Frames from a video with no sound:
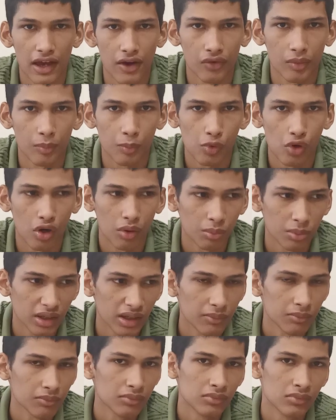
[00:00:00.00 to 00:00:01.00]
have a
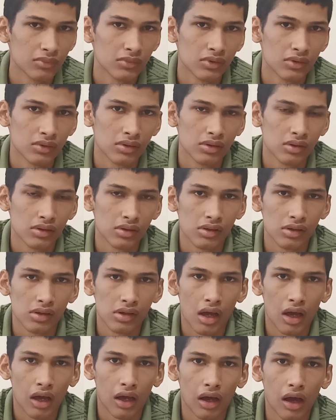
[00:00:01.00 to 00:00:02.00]
problem,
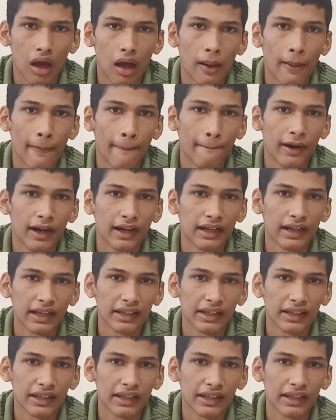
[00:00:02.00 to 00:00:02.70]
but